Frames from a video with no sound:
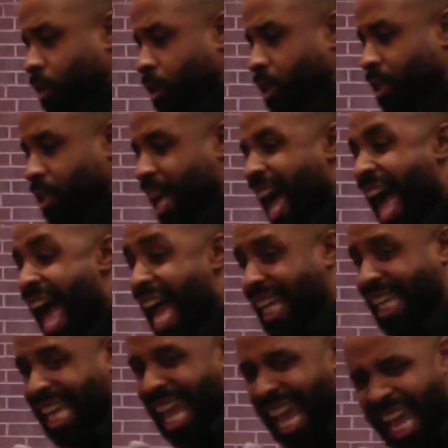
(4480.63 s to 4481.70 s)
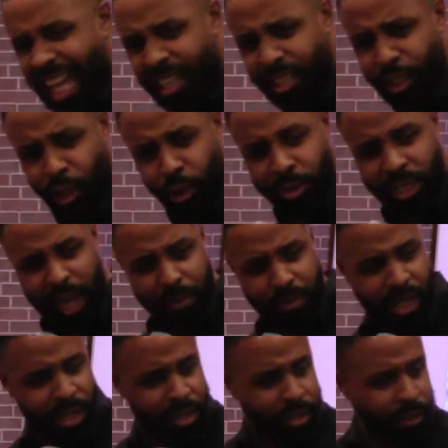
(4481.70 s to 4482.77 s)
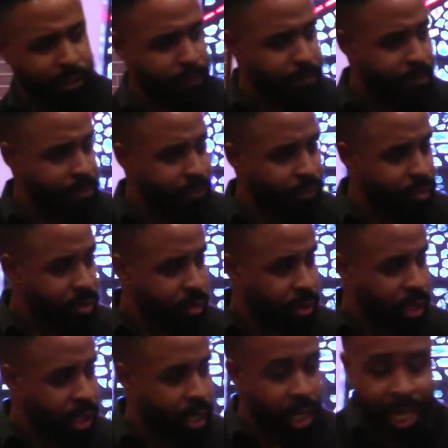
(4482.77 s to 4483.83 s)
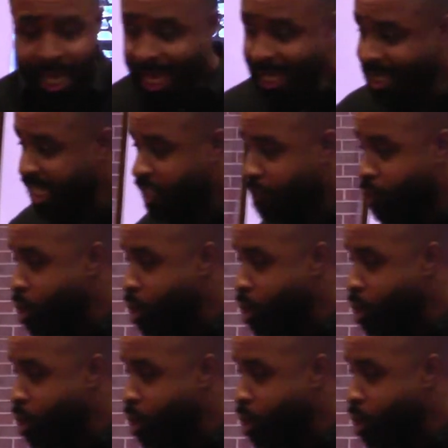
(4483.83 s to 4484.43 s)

God can't do something? He said, if you